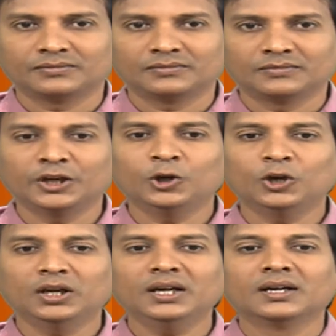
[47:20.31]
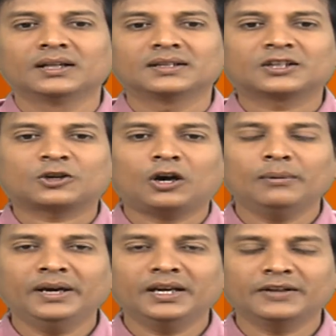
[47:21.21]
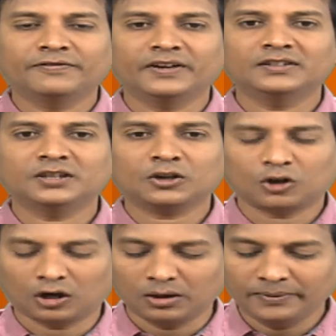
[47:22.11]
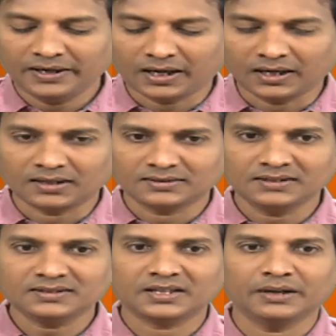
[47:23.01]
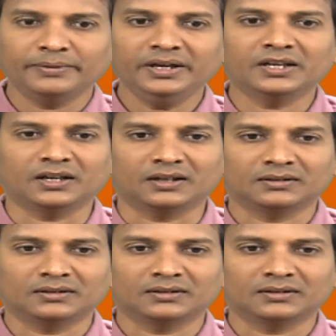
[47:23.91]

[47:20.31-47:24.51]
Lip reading: then only that call by reference or call by addresses can be done.